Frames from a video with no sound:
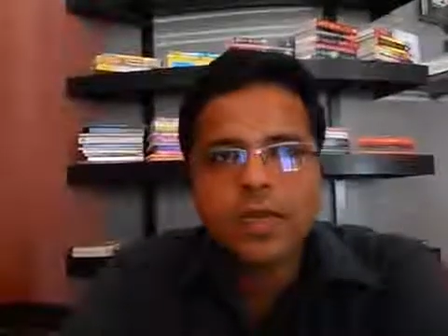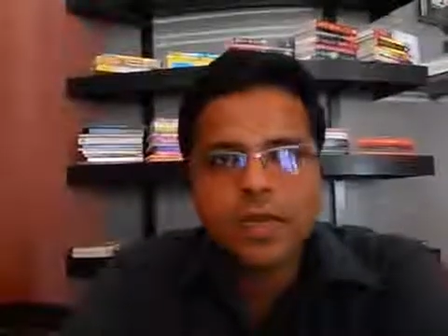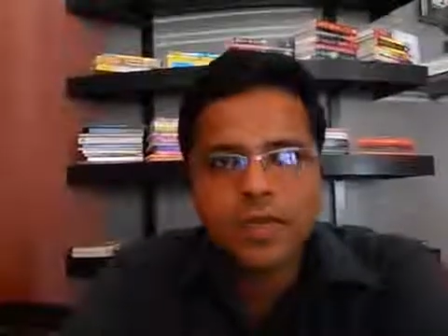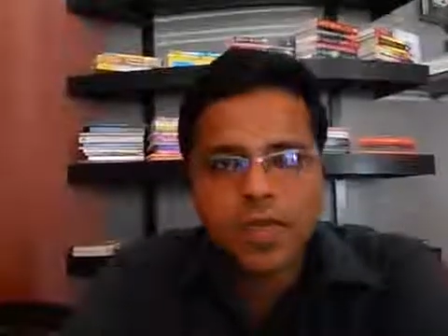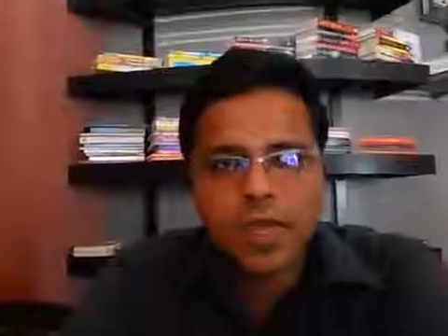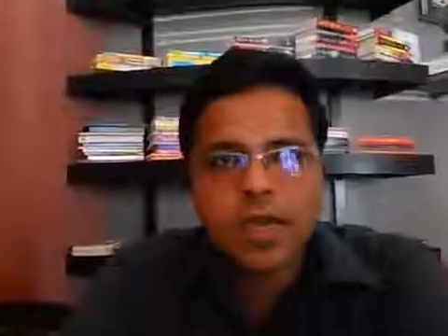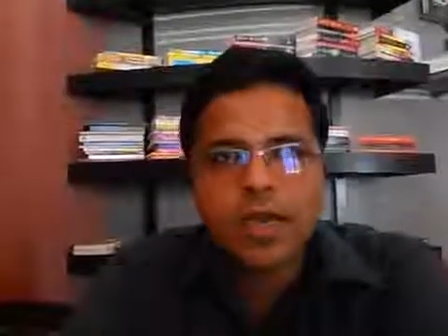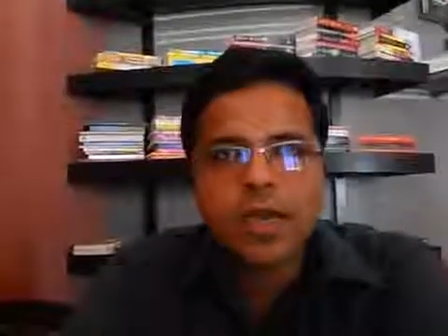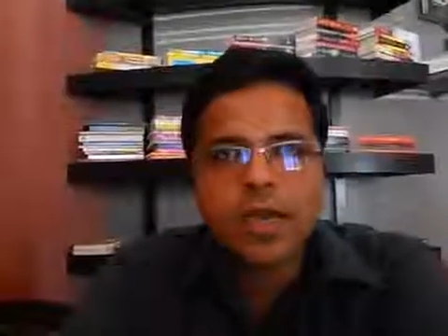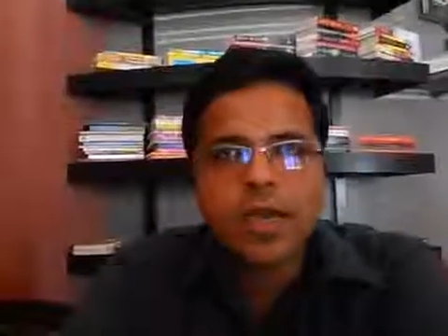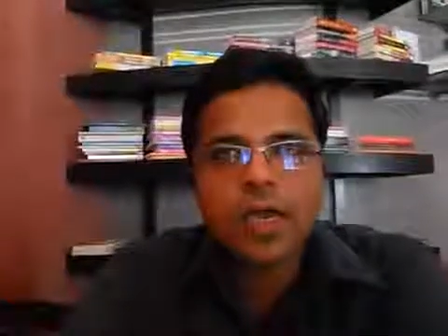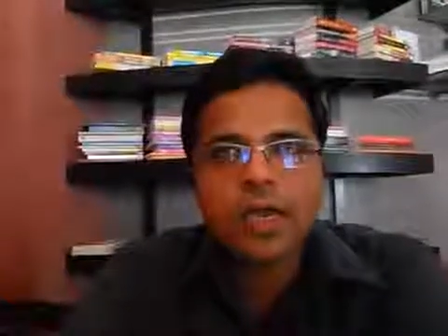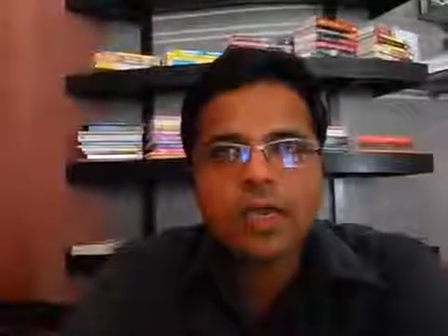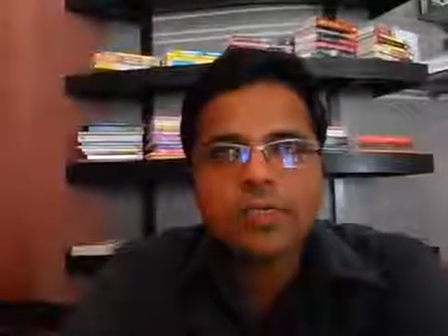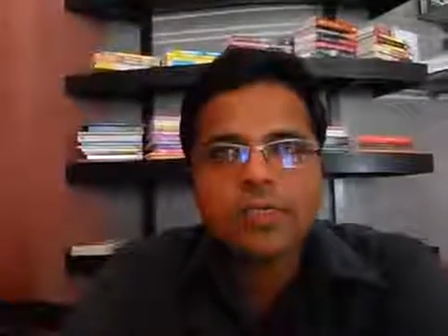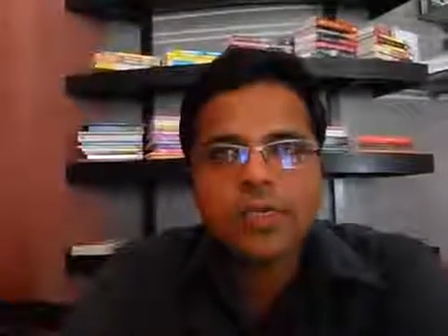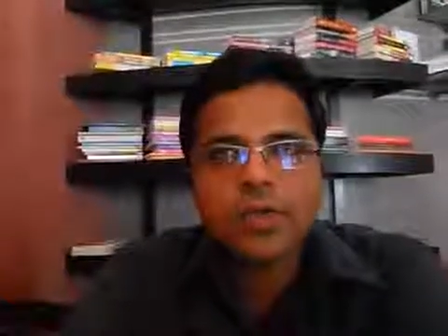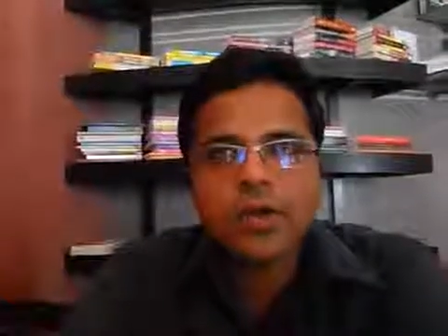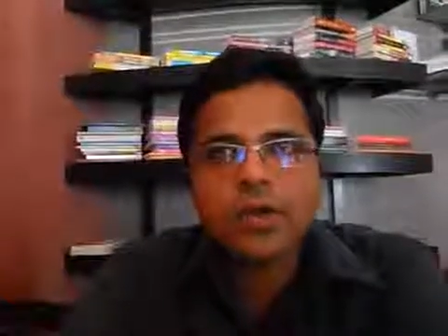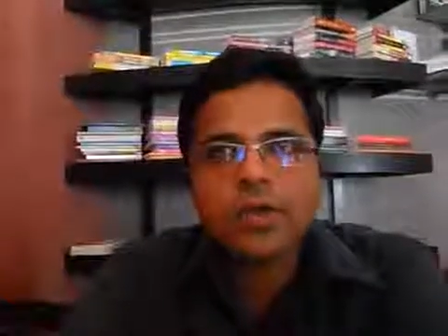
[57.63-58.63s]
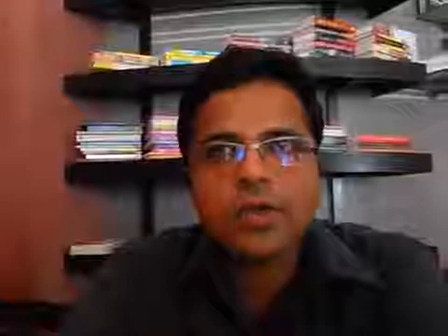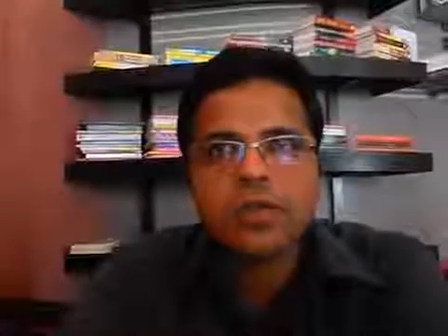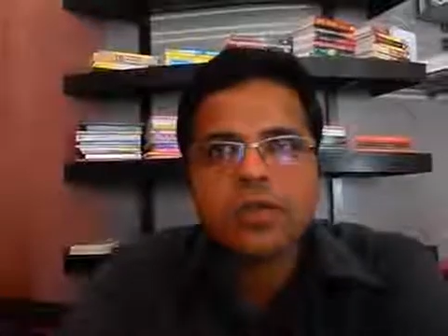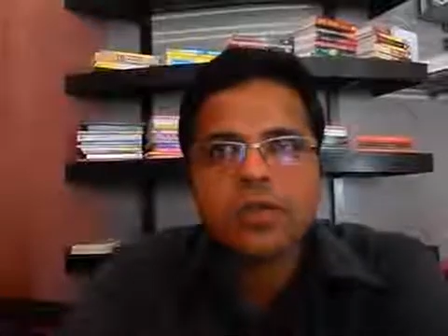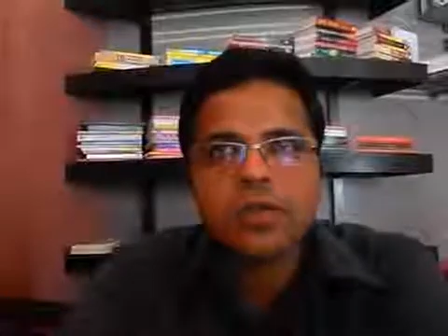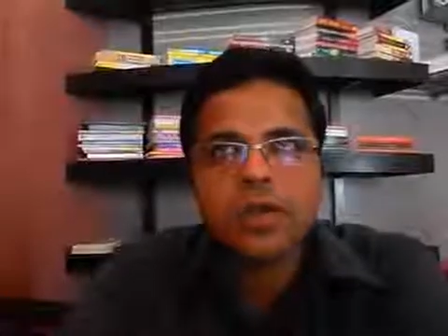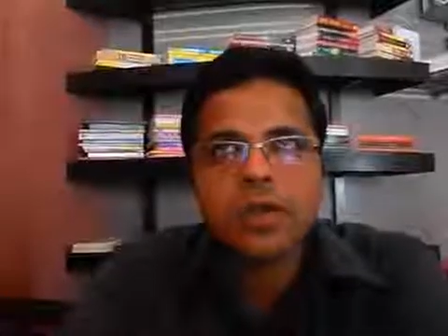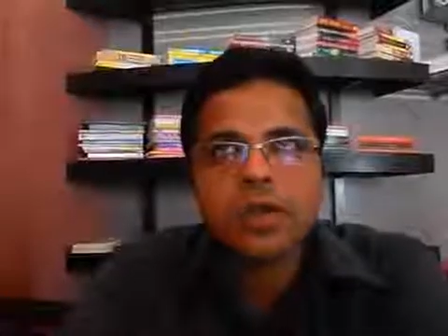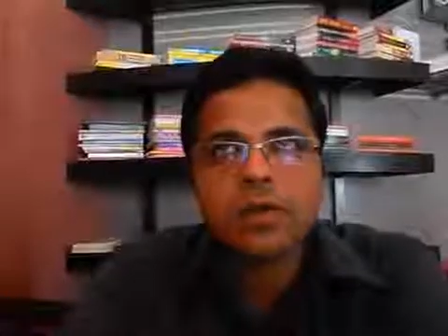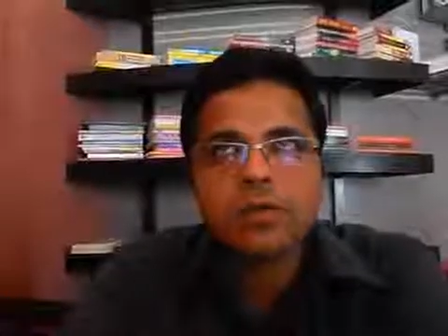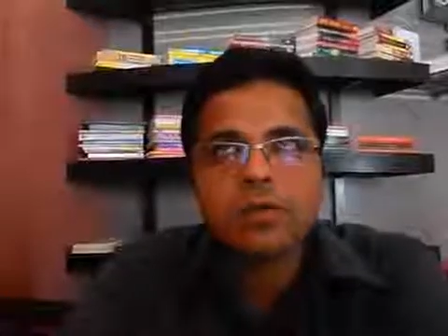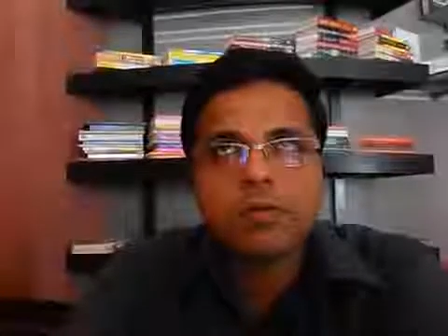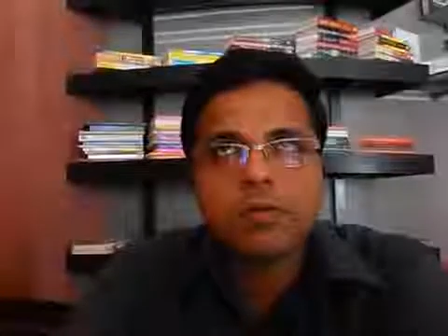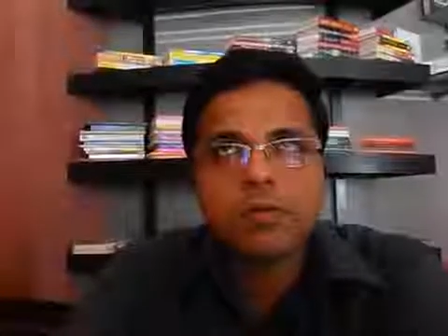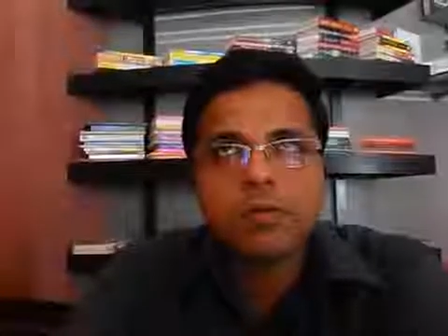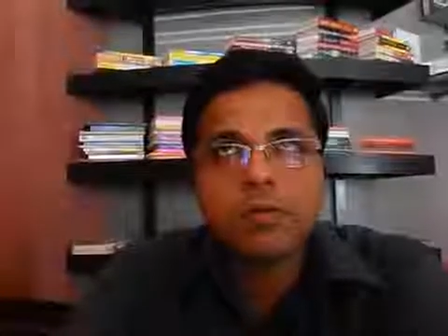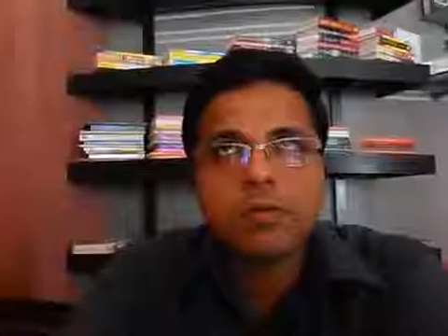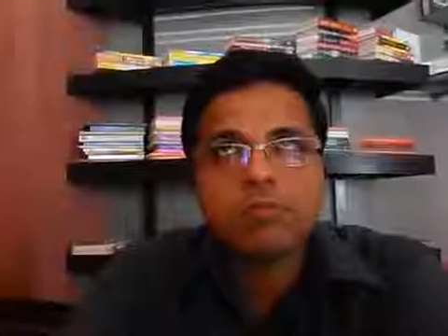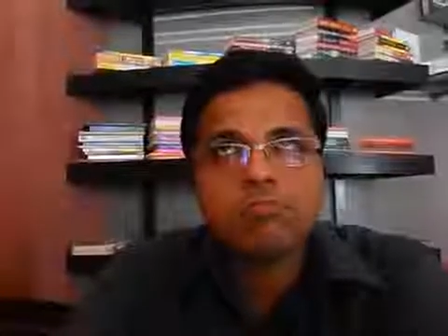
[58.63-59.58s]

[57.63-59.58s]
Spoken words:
Yeah, I joined around